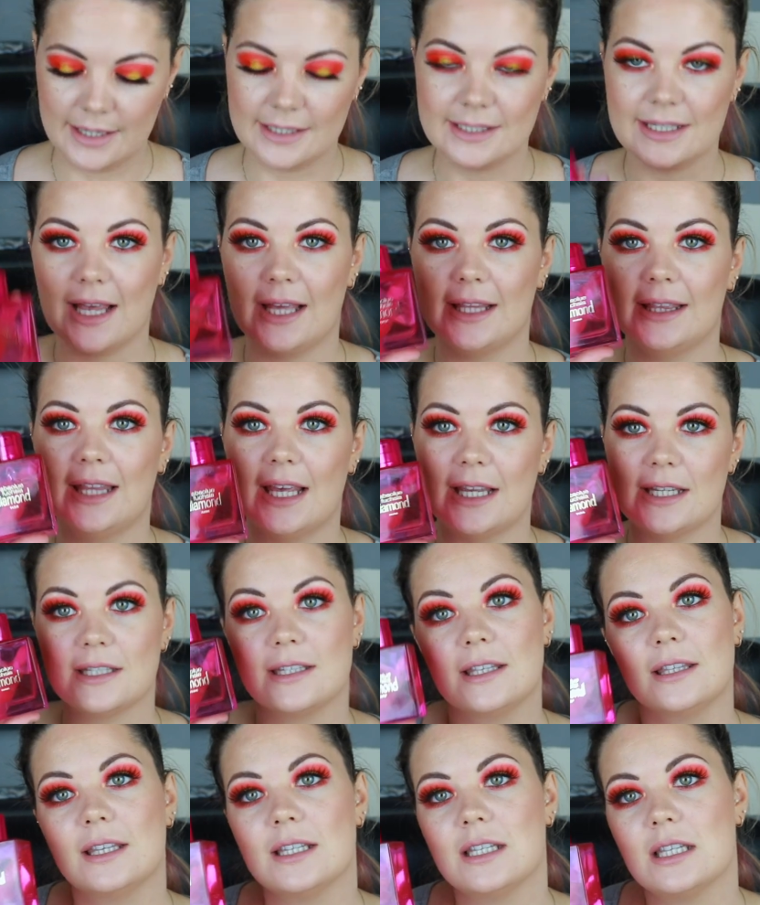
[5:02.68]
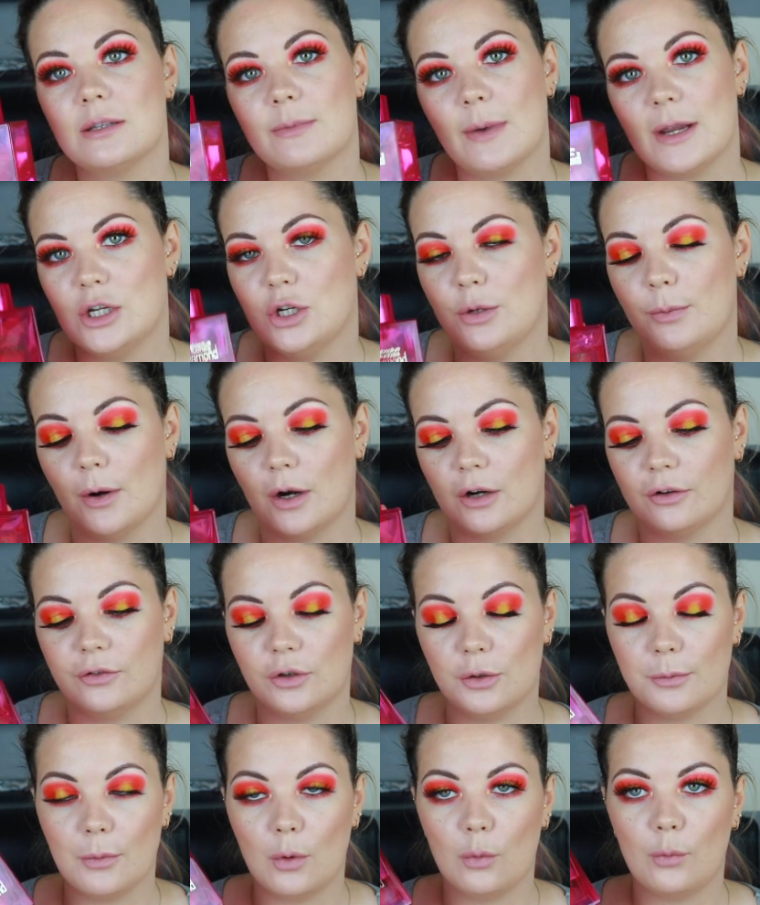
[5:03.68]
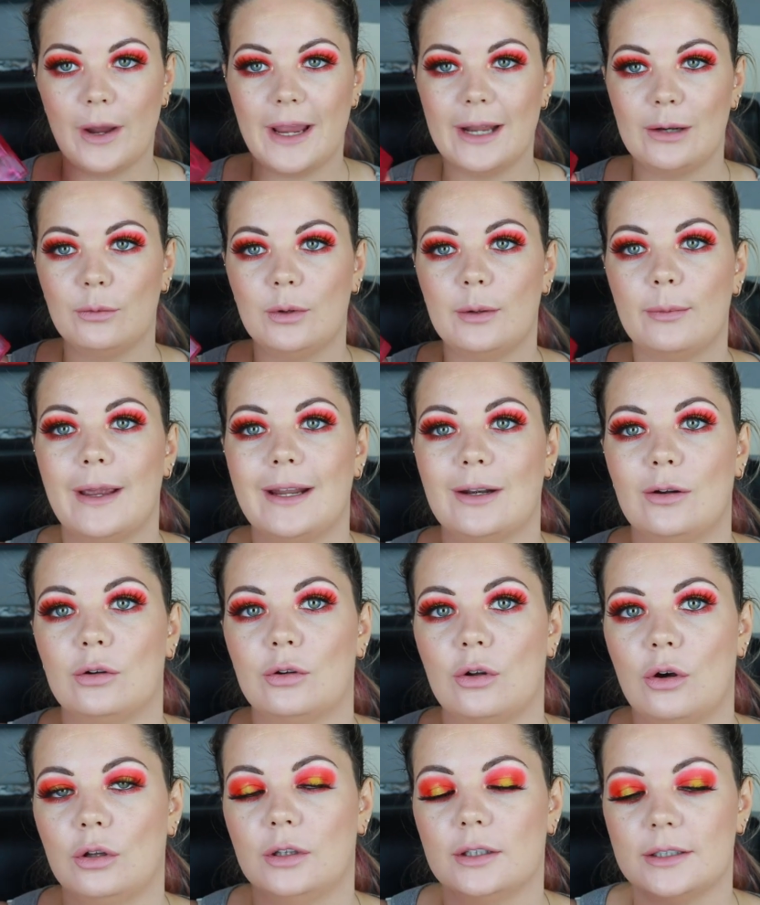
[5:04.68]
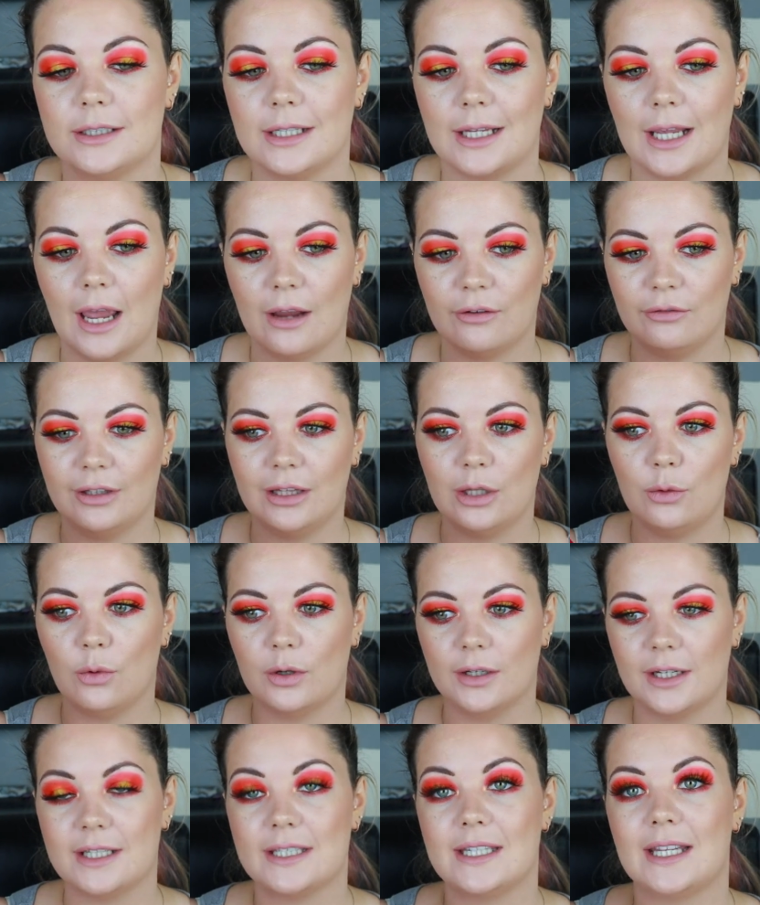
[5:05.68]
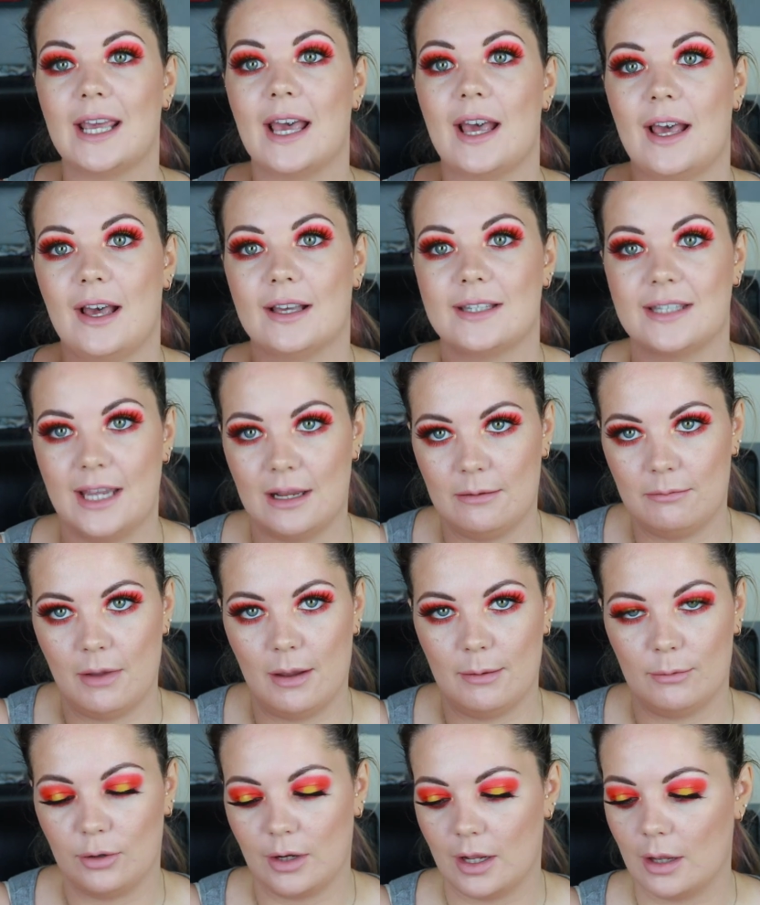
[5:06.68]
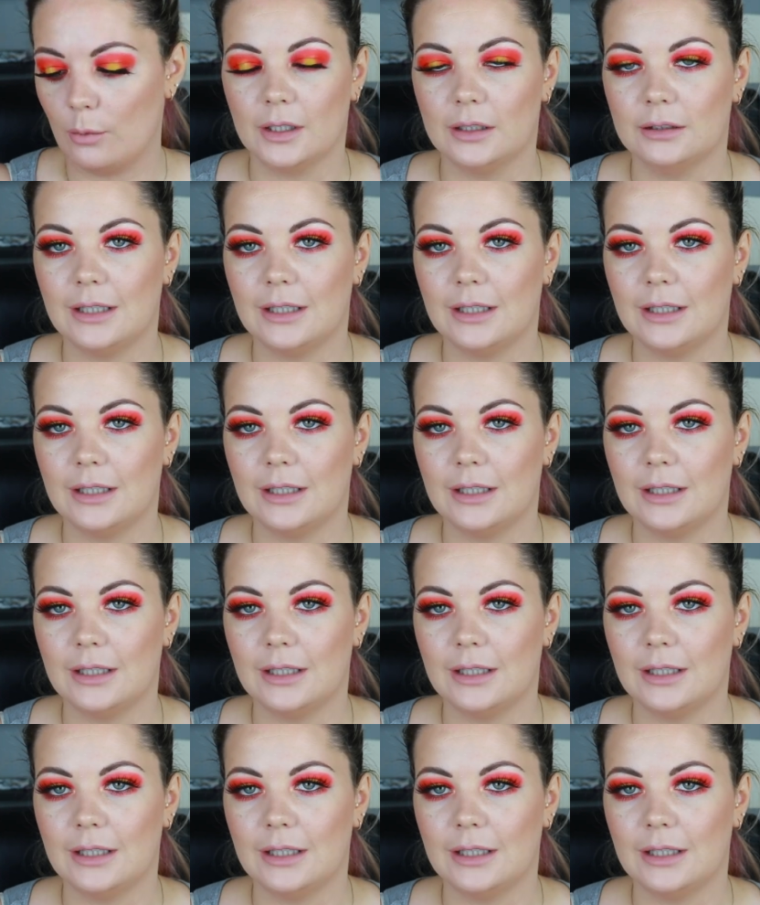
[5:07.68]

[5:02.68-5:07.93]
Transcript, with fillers: is this. This is my new perfume. When we went on holiday, I really wanted to get a scent memory.